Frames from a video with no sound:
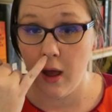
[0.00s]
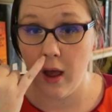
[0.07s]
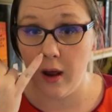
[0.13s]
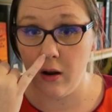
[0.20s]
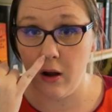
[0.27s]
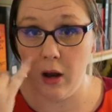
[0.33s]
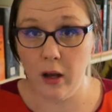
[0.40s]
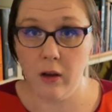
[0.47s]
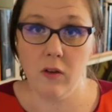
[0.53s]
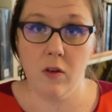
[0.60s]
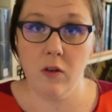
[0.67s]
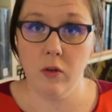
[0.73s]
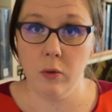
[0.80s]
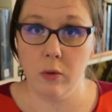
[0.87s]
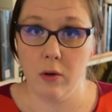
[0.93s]
and I
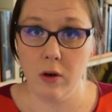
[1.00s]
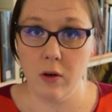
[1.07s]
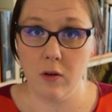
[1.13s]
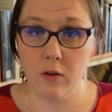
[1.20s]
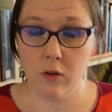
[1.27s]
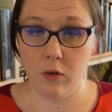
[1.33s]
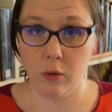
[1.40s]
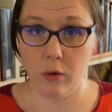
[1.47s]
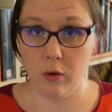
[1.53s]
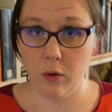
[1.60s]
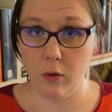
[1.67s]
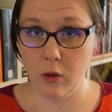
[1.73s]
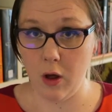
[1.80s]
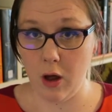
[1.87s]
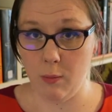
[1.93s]
listened to it at
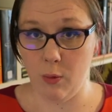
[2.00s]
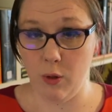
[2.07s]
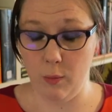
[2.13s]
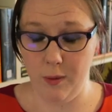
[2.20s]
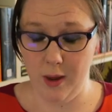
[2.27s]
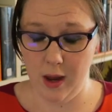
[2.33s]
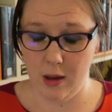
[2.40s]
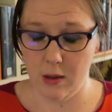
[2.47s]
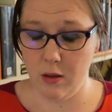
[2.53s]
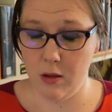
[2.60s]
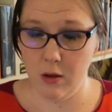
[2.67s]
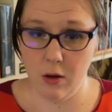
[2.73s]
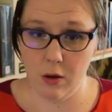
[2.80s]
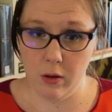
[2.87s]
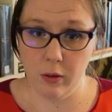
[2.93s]
2 times speed,
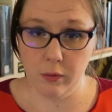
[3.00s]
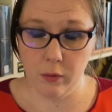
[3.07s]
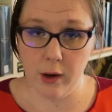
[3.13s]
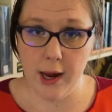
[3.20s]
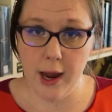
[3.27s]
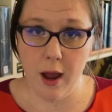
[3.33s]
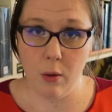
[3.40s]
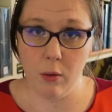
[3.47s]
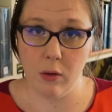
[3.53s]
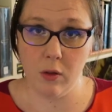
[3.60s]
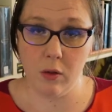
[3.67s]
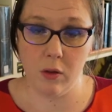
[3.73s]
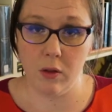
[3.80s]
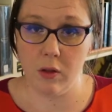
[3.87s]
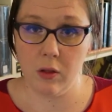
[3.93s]
so 3
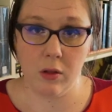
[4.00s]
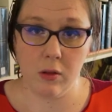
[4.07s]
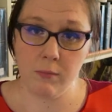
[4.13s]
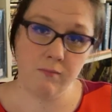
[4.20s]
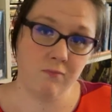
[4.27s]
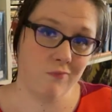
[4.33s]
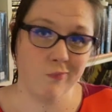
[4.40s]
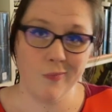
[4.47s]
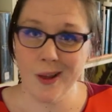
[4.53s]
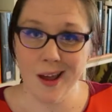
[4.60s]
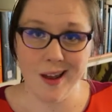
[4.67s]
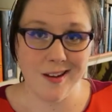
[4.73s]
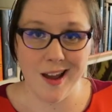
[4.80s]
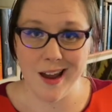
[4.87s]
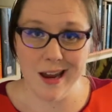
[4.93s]
hours is
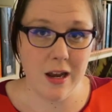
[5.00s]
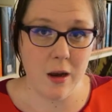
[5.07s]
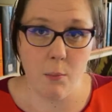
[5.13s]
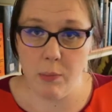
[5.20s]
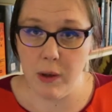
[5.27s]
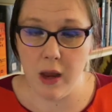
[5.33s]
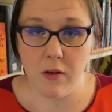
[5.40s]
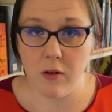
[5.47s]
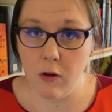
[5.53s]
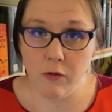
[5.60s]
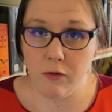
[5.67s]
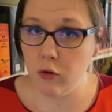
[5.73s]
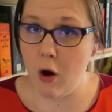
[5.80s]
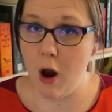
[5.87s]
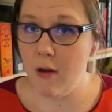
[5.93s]
a day and a bit
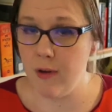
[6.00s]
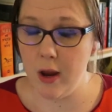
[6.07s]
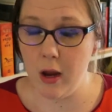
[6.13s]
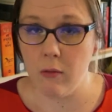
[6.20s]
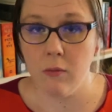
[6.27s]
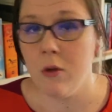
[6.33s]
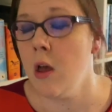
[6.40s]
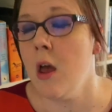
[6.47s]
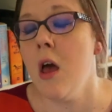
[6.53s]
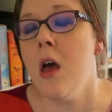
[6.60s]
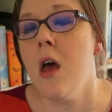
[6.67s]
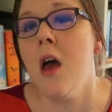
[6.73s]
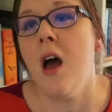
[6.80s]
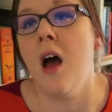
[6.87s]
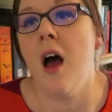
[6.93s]
of driving.
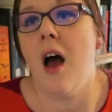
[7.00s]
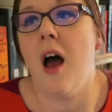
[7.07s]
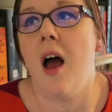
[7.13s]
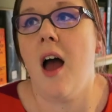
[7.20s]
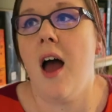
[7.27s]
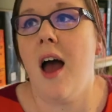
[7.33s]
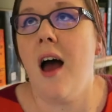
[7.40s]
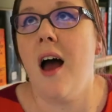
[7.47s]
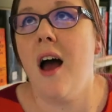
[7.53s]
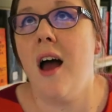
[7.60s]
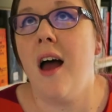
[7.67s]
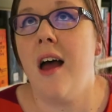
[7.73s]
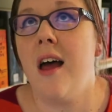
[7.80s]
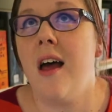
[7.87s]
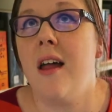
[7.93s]

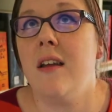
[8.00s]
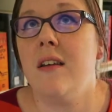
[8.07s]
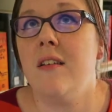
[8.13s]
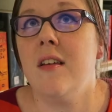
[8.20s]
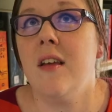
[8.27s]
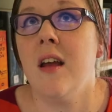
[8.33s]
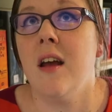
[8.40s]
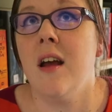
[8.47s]
And